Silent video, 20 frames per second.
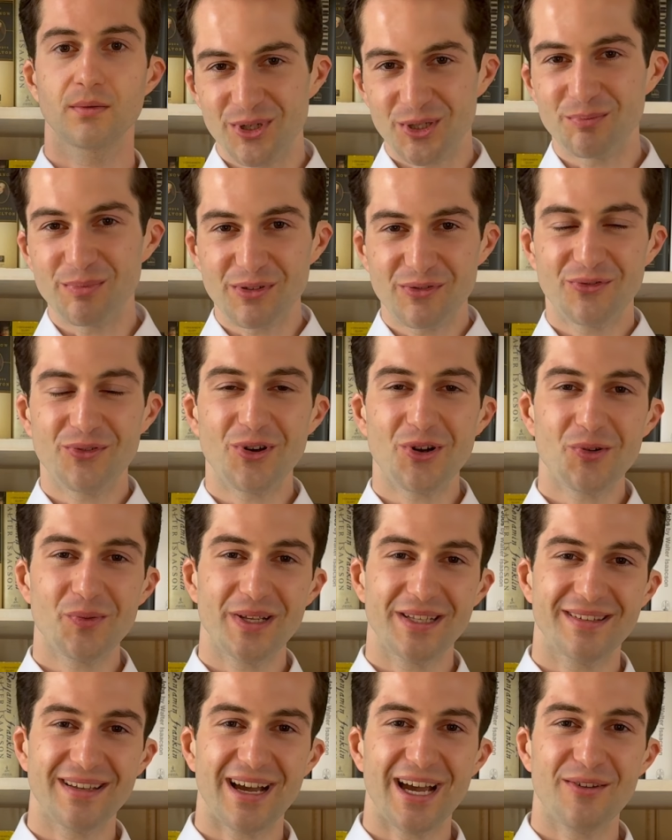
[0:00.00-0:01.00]
But before
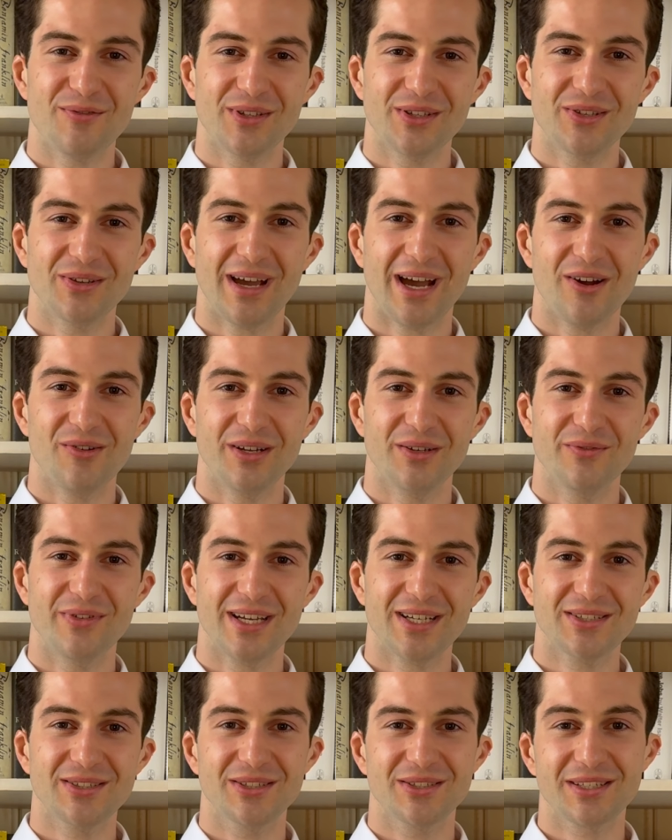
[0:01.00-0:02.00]
we dive into how
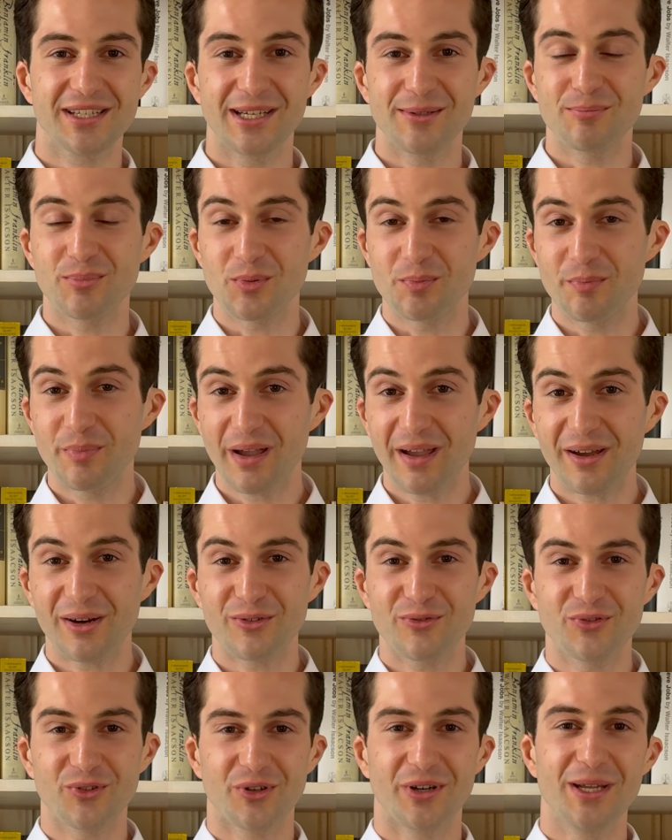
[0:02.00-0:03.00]
investors can prepare
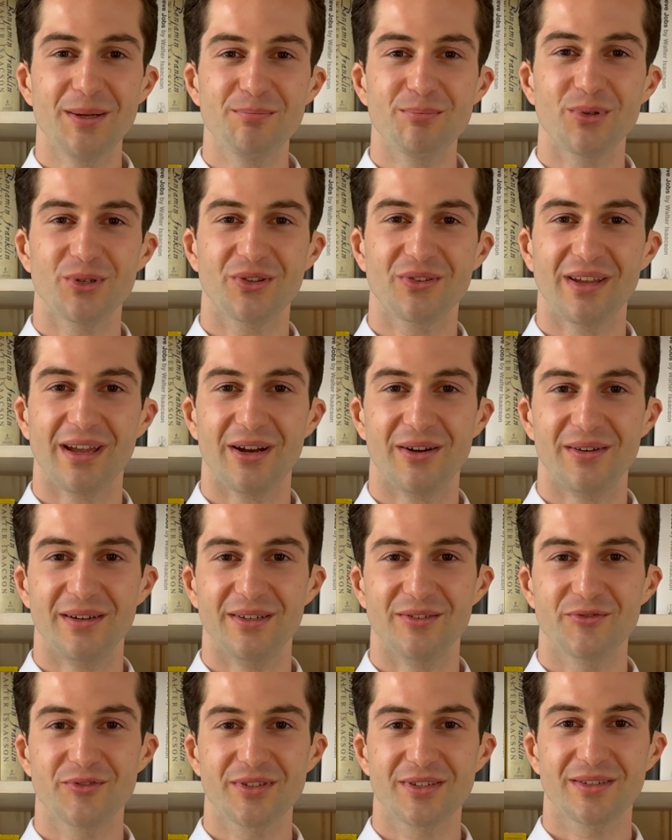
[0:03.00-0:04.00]
for import
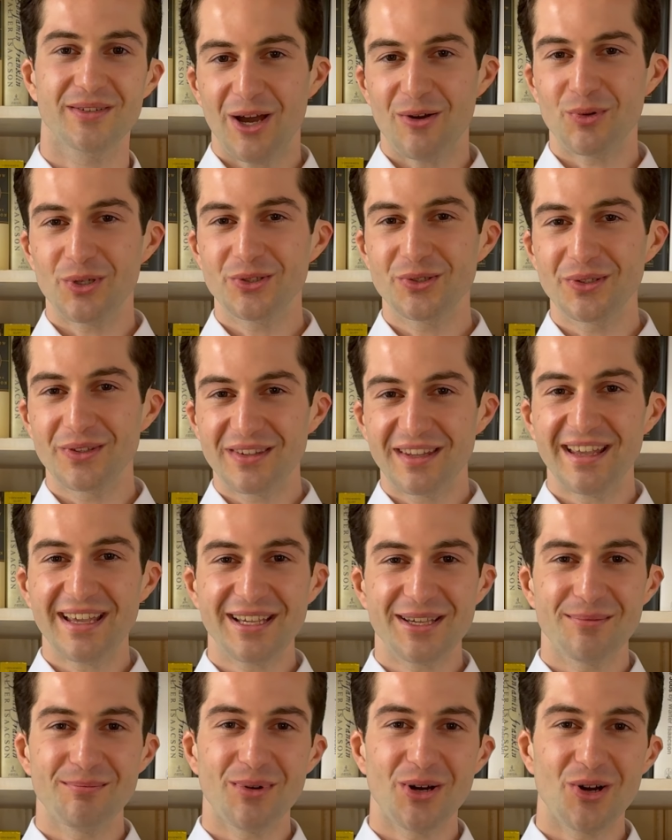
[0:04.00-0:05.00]
tariffs, I want to
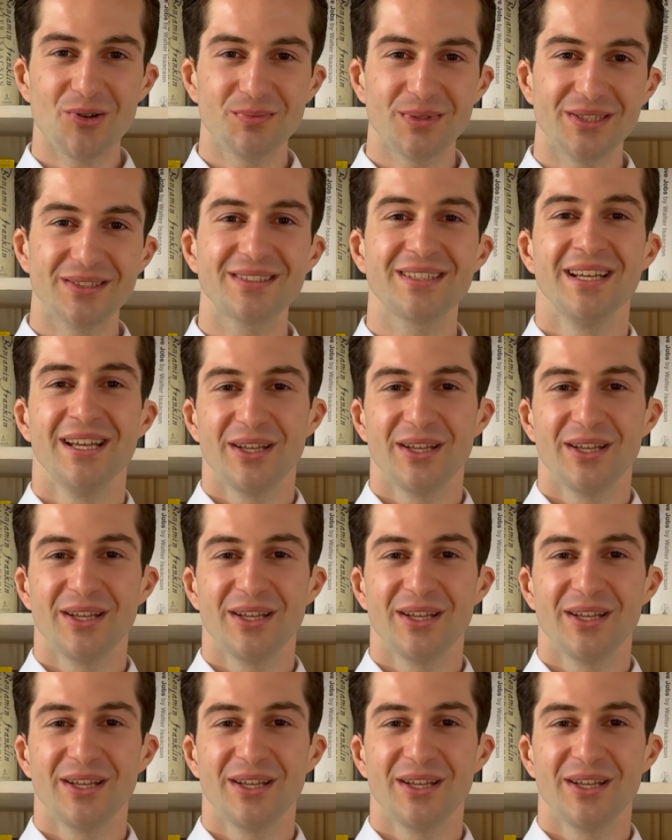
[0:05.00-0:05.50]
take a moment